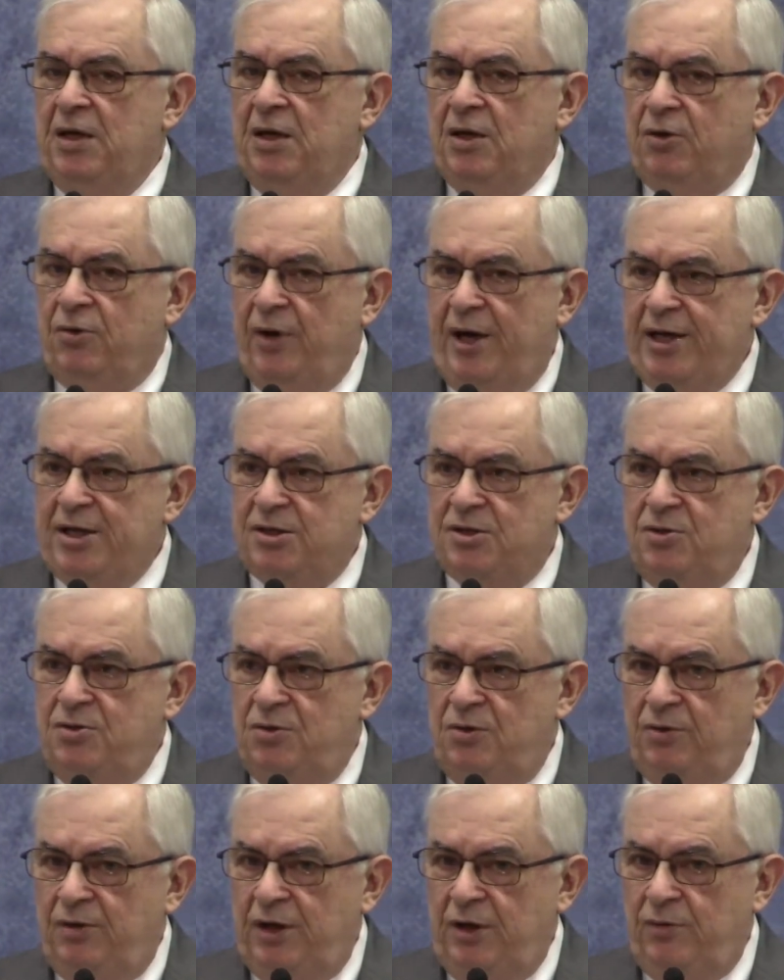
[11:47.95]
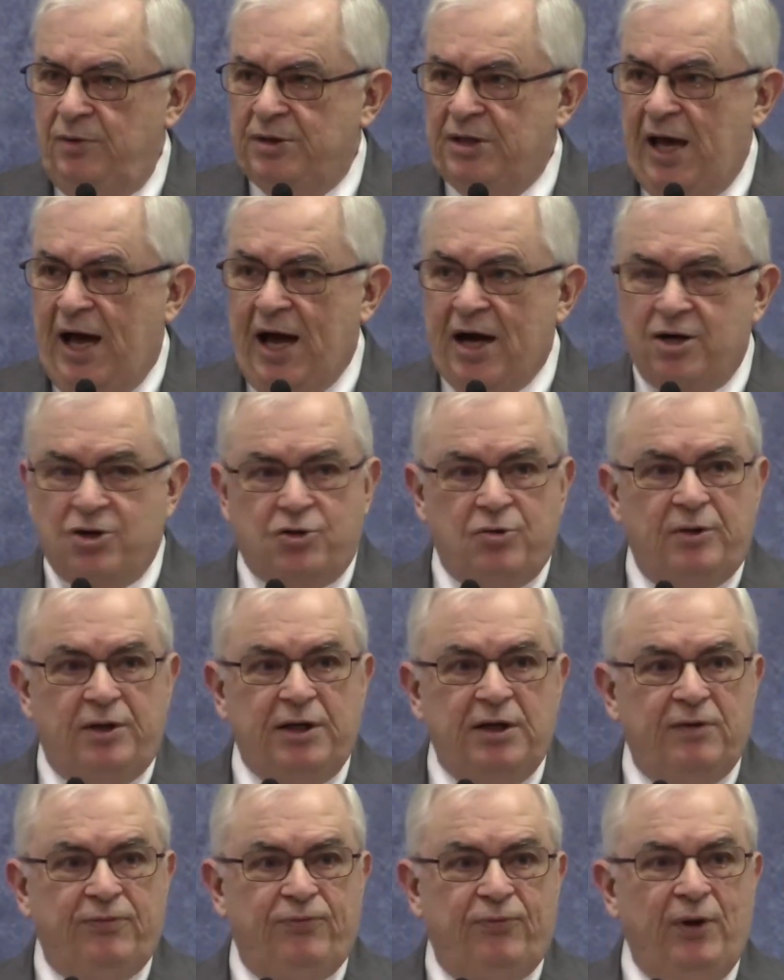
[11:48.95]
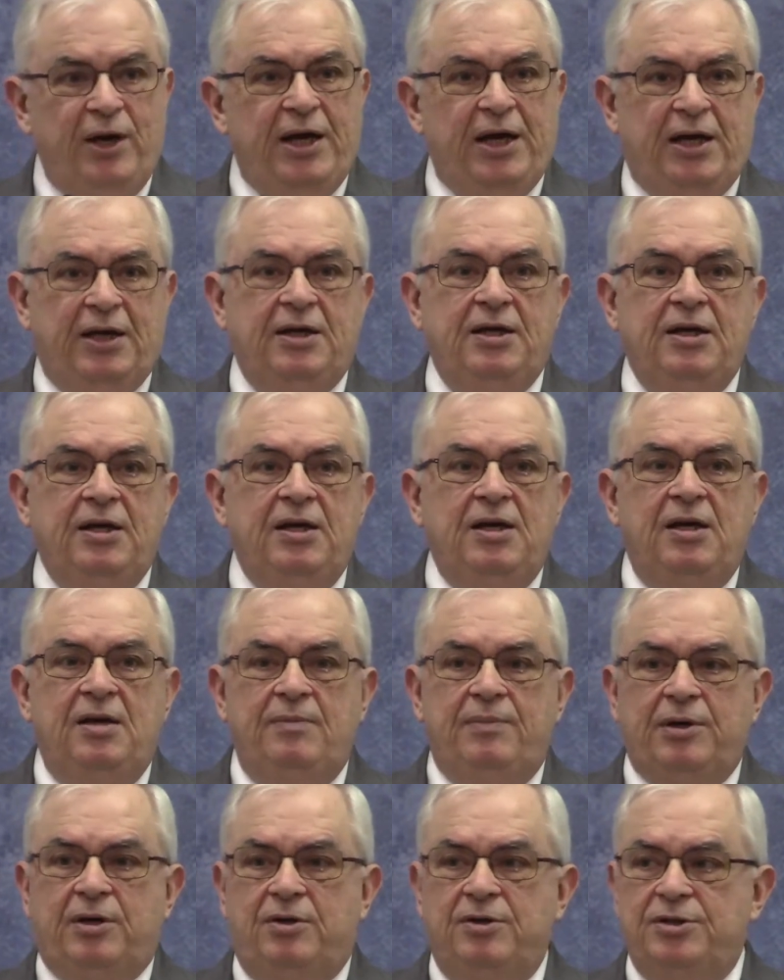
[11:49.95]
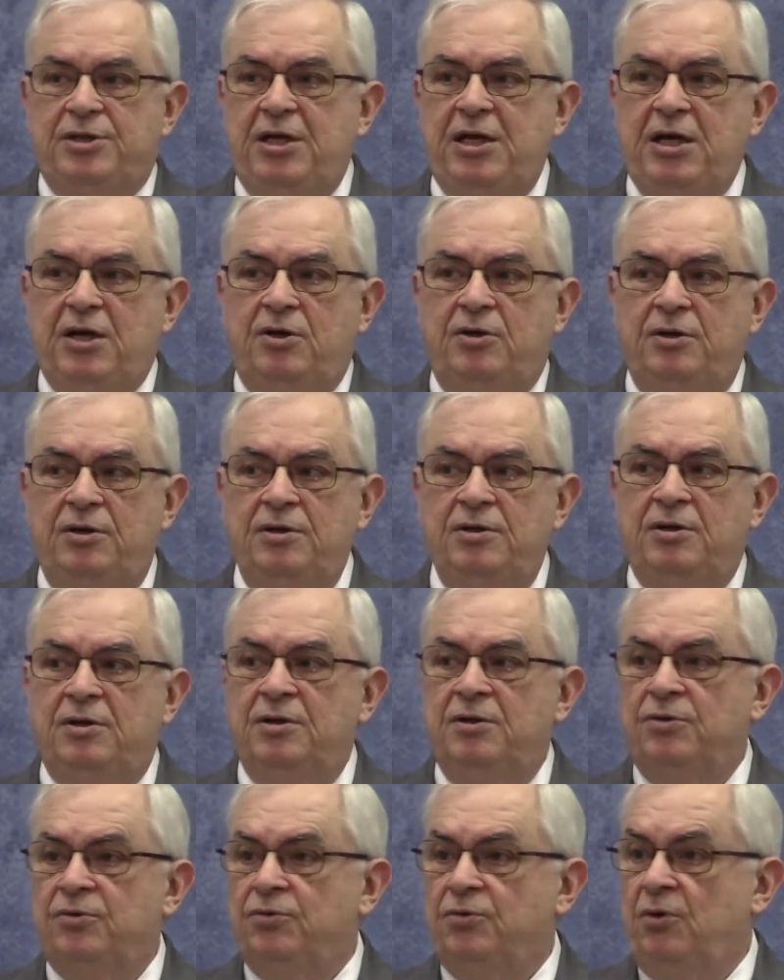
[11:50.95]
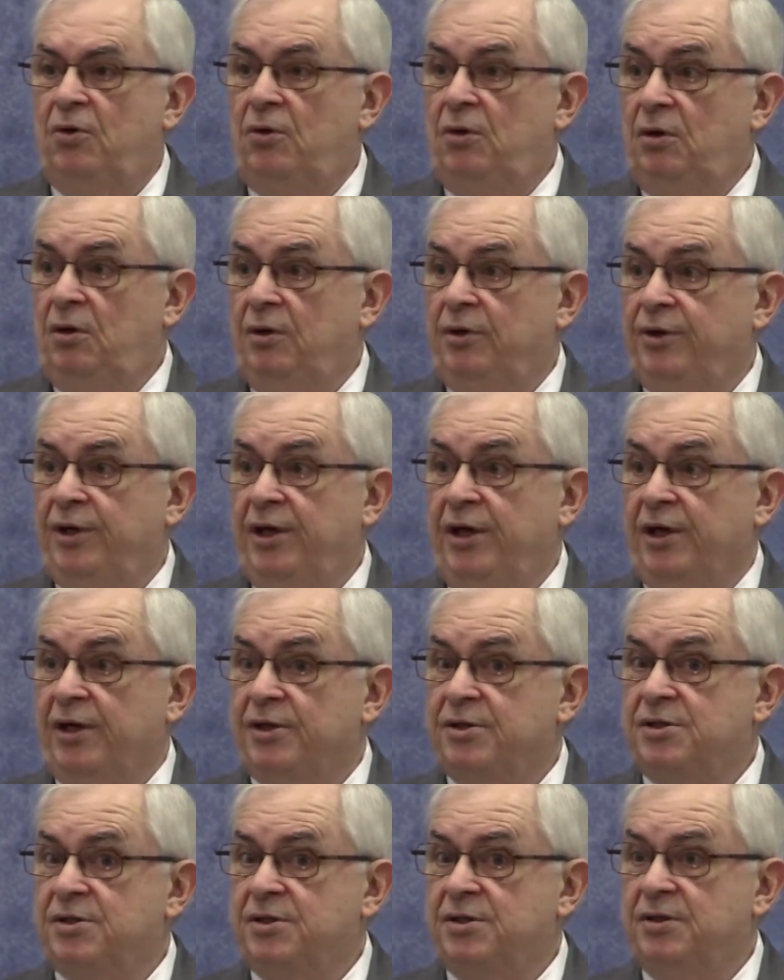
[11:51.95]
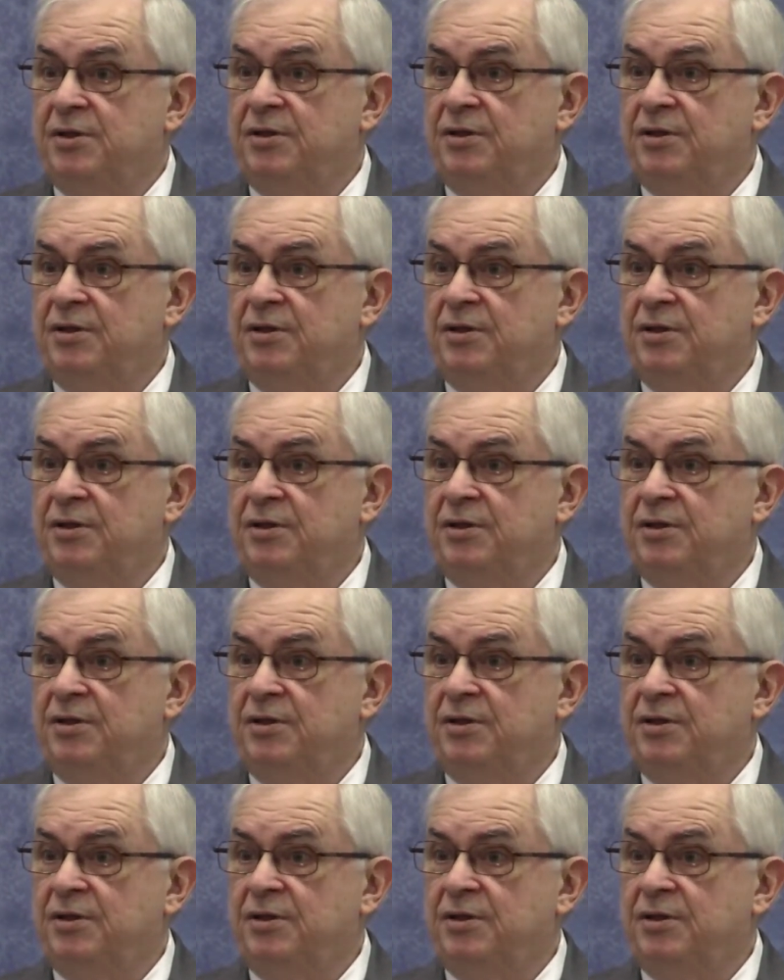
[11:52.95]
Christ knew he was actually afraid because he couldn't control this.